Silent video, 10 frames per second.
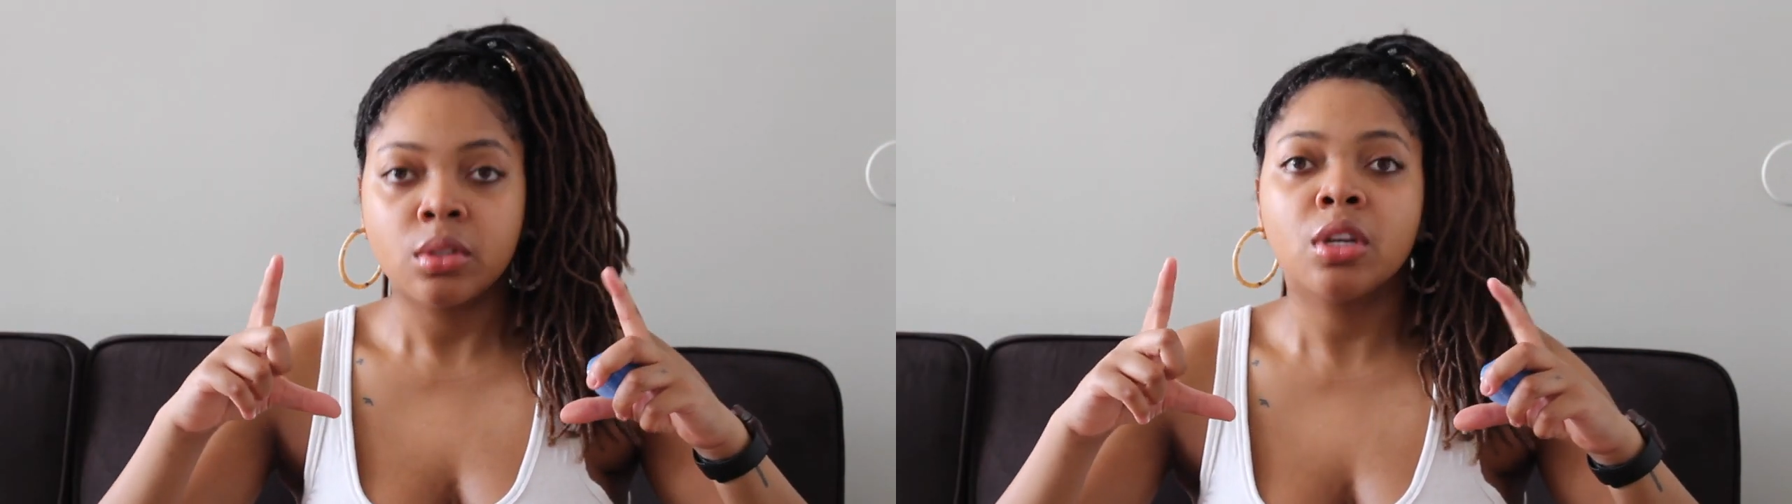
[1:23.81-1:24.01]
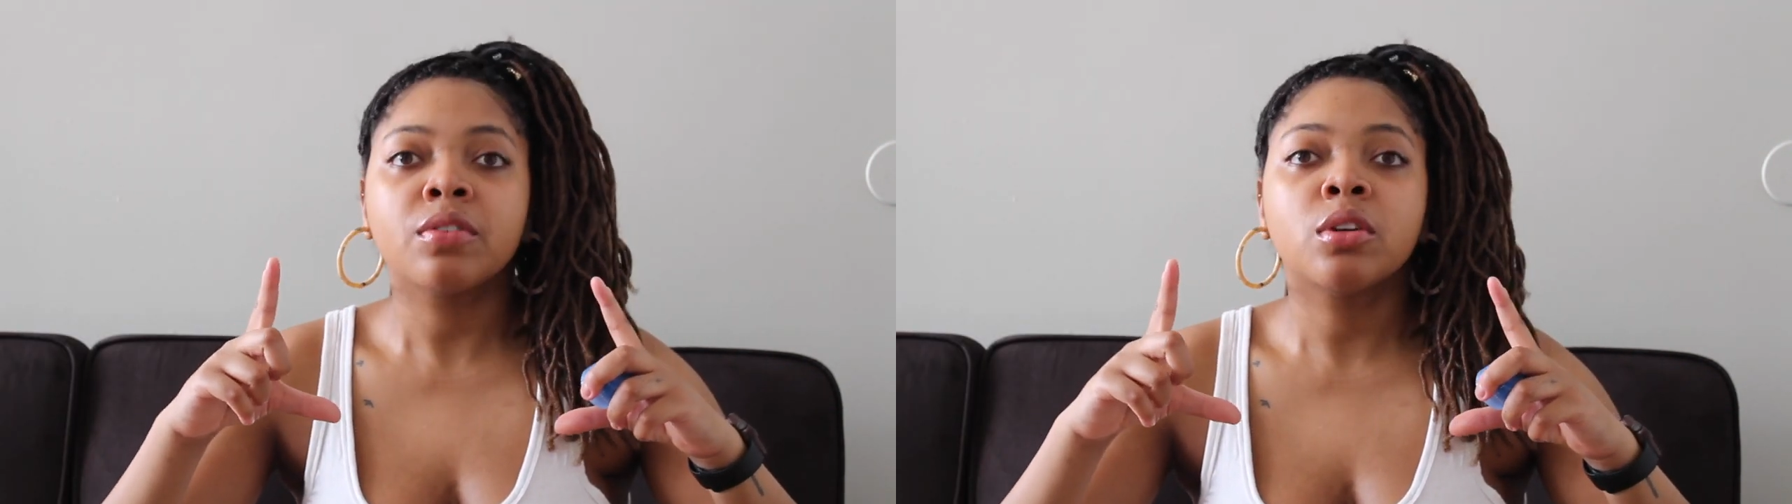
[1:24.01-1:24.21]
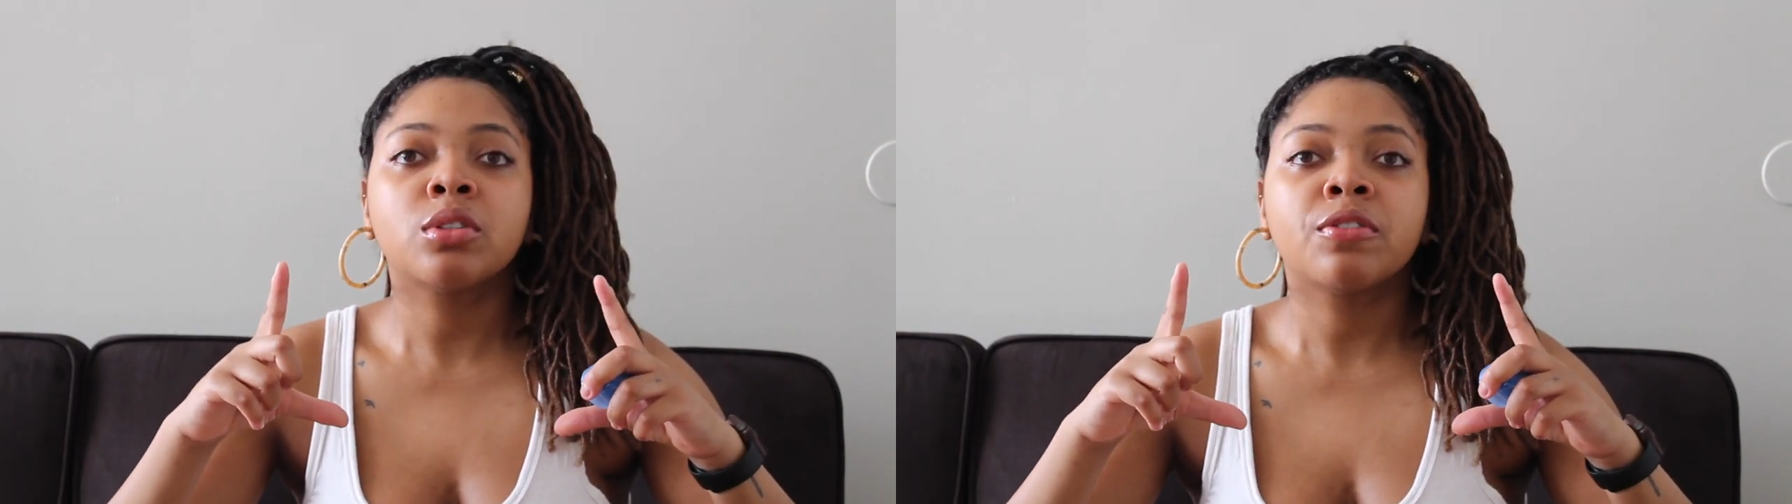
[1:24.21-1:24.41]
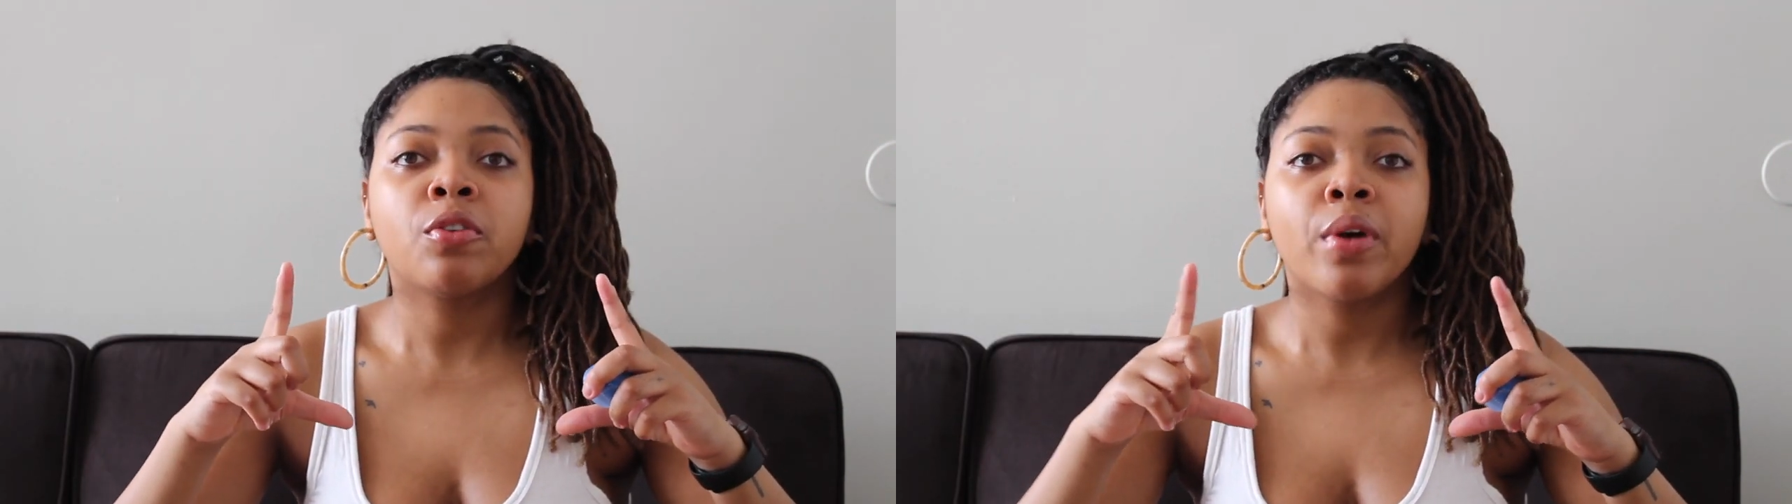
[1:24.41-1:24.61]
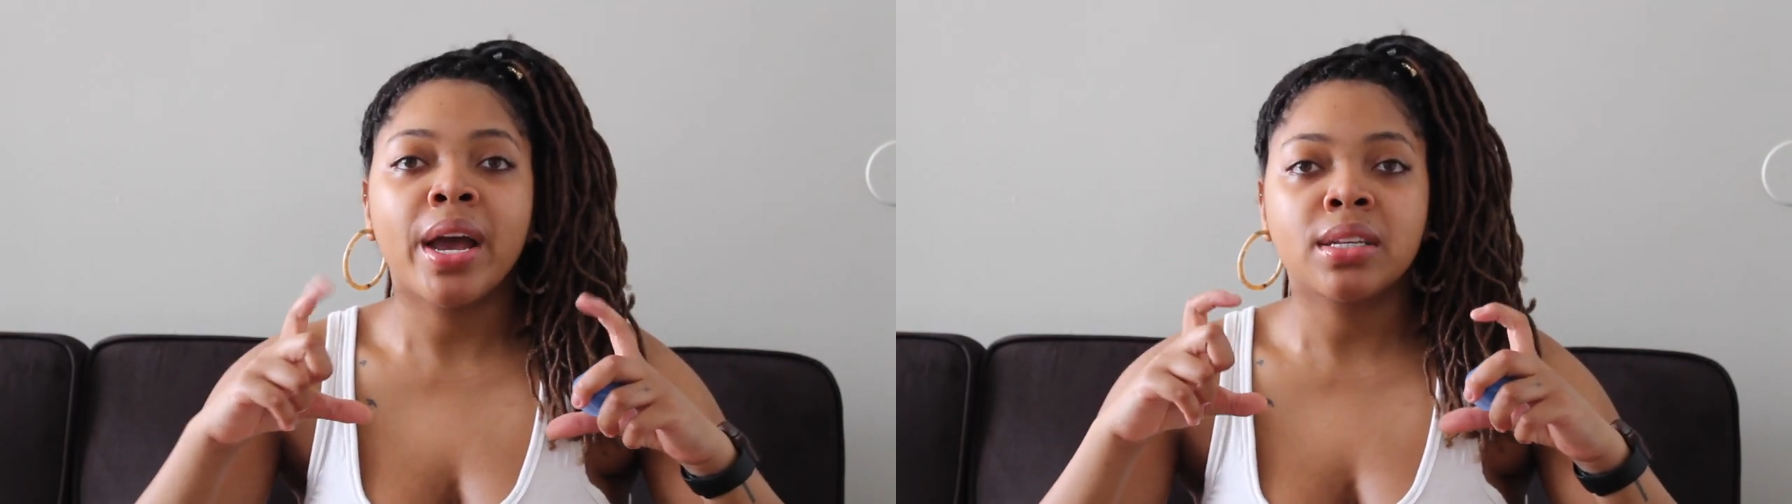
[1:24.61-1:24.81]
you know,
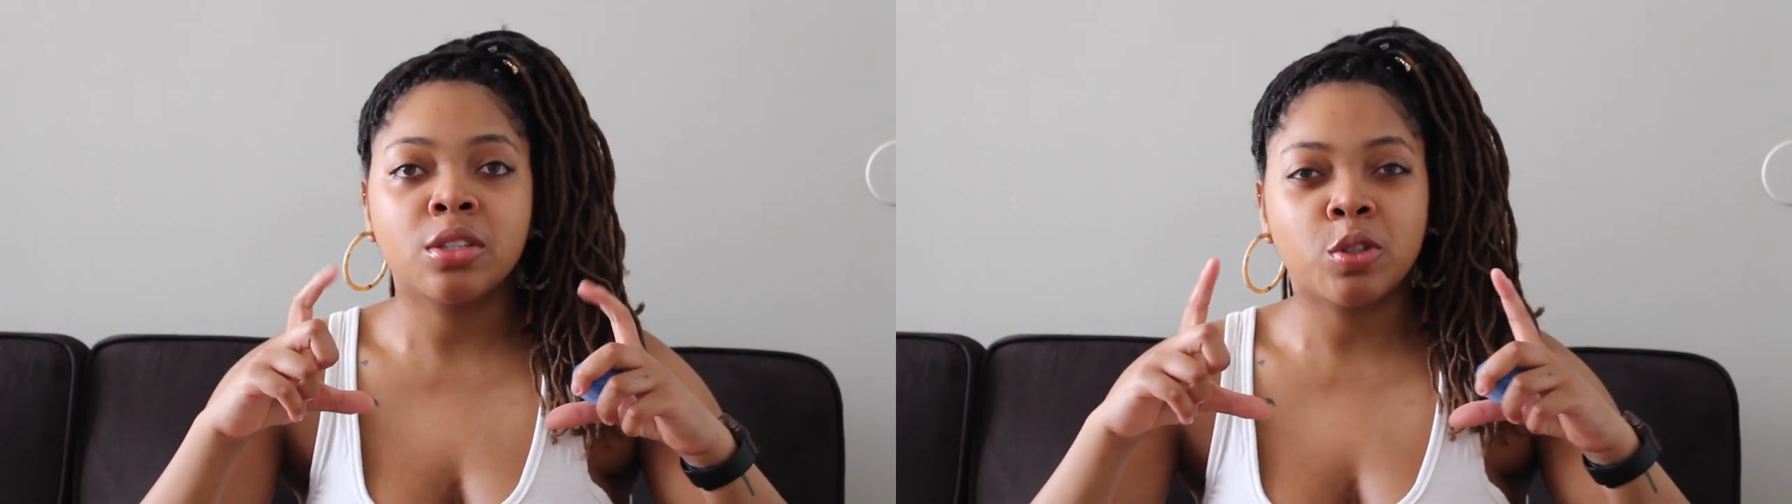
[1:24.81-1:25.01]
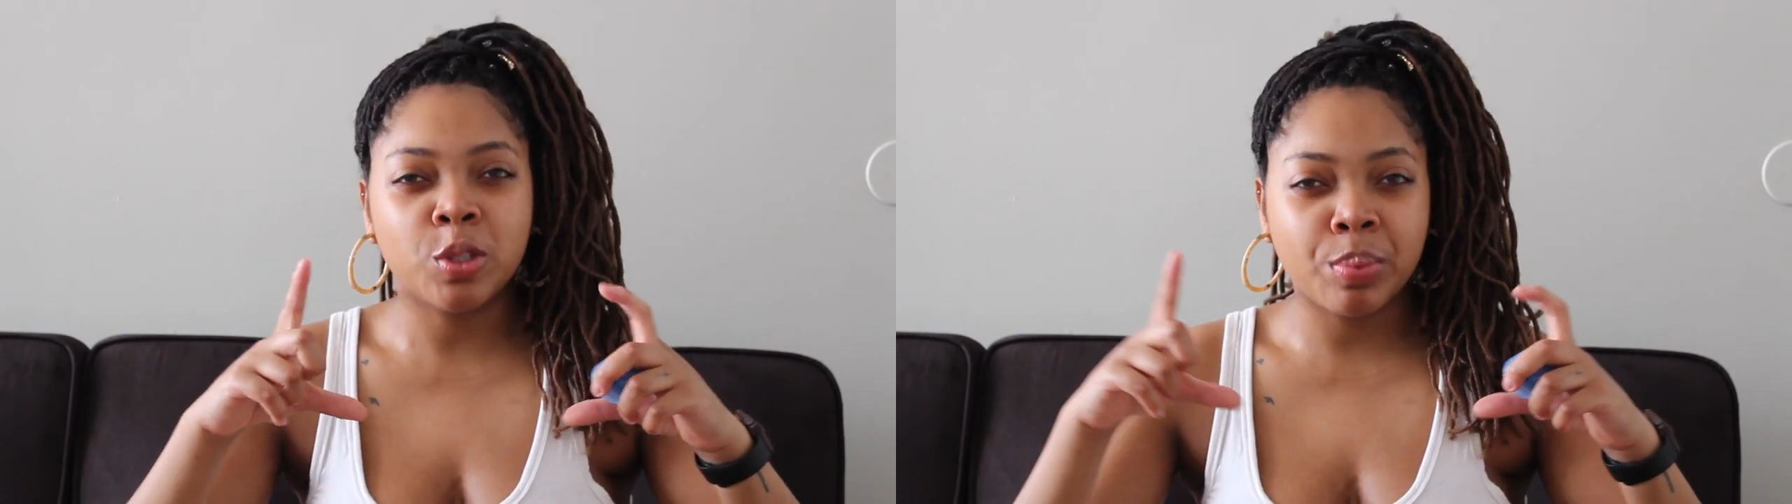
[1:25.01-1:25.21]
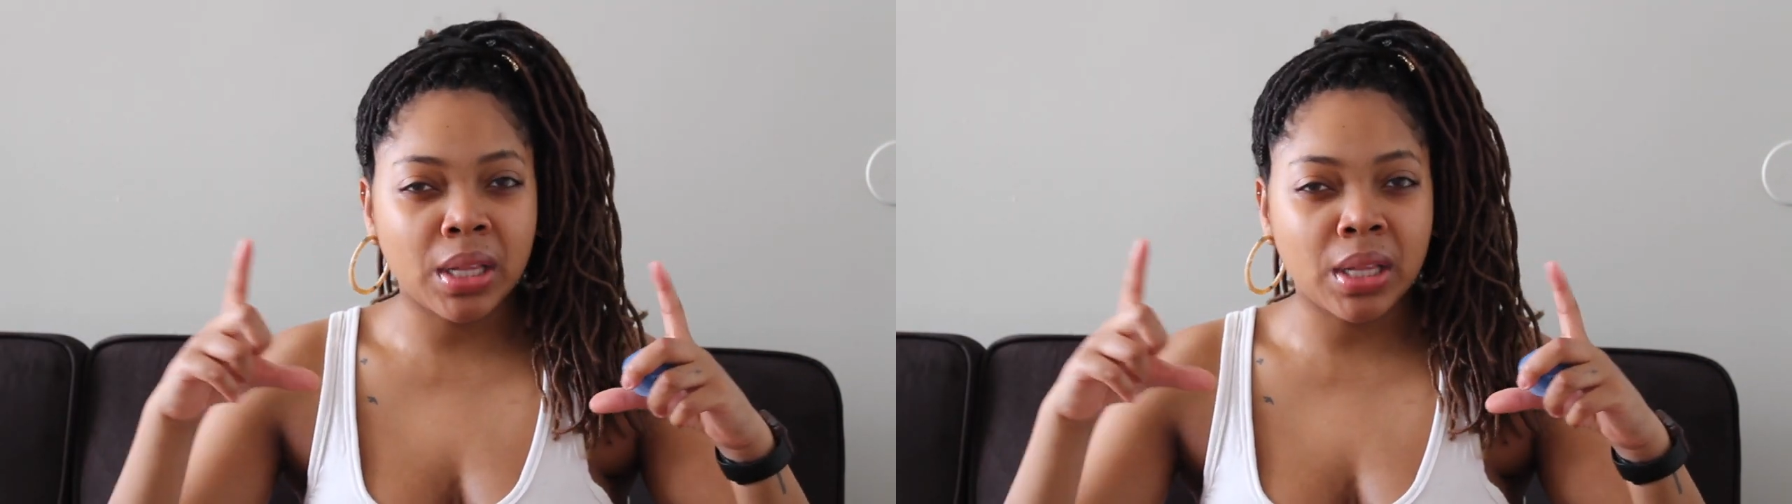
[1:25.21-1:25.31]
Sephora has those